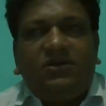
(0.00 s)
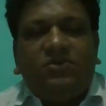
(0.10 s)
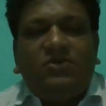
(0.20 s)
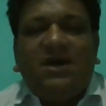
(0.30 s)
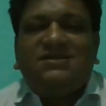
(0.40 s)

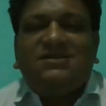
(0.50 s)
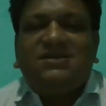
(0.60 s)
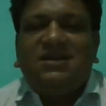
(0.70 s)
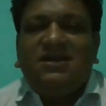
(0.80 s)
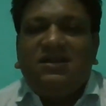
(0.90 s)
could
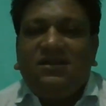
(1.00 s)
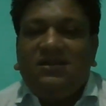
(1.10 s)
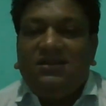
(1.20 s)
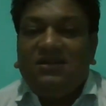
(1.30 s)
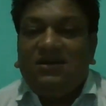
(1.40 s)
answer
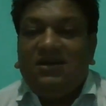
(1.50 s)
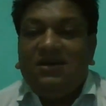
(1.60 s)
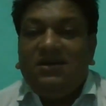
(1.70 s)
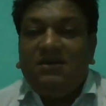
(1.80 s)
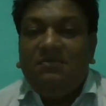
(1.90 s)
the
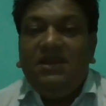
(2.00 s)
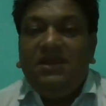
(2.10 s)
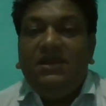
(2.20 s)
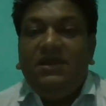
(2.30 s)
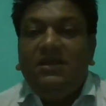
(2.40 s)

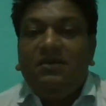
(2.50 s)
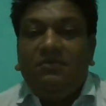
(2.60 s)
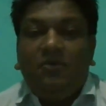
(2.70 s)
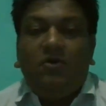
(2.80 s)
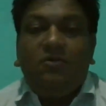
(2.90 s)
meaning
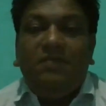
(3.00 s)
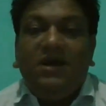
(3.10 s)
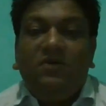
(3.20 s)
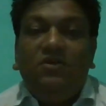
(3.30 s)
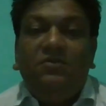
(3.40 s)
or
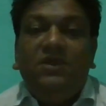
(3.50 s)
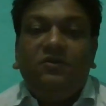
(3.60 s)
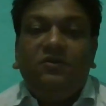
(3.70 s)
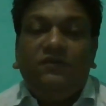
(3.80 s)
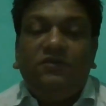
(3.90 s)
Bengali meaning
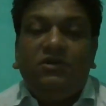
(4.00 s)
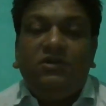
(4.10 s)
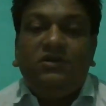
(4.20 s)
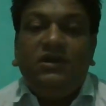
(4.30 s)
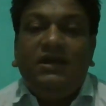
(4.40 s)
of the word
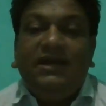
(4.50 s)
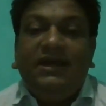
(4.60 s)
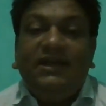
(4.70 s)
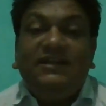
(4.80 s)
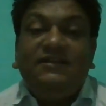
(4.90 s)

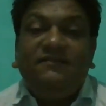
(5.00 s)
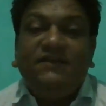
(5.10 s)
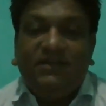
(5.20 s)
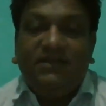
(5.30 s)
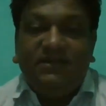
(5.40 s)

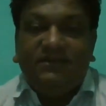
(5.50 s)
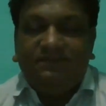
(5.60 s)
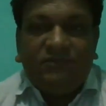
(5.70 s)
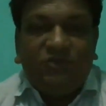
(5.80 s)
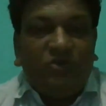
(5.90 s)
intermediate.
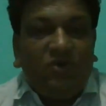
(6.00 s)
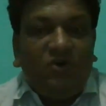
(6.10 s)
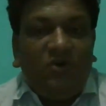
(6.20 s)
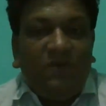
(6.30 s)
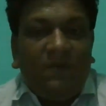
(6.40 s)

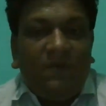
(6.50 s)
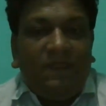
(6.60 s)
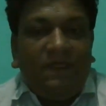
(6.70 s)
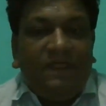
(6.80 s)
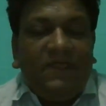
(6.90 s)
Though
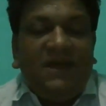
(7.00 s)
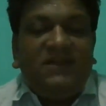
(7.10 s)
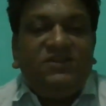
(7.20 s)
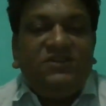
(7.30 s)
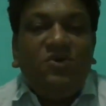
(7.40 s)
there
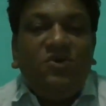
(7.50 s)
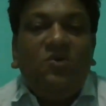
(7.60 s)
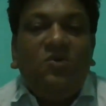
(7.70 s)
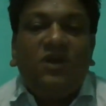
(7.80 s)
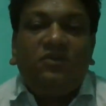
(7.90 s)
is no
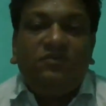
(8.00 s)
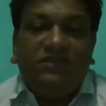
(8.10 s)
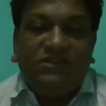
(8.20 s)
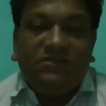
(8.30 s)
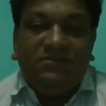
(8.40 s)
work of
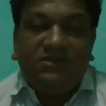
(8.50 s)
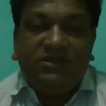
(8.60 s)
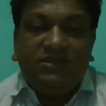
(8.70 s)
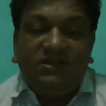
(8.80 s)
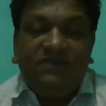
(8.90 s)

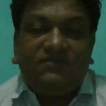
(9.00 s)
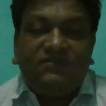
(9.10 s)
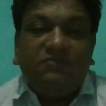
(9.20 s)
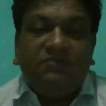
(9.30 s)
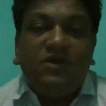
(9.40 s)
intermediate. If
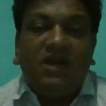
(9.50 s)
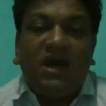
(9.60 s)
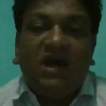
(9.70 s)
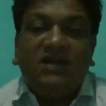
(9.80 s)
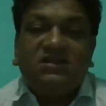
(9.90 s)
someone
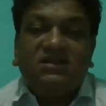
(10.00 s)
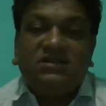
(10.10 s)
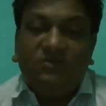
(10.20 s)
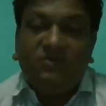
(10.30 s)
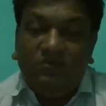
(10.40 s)
asks
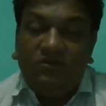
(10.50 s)
you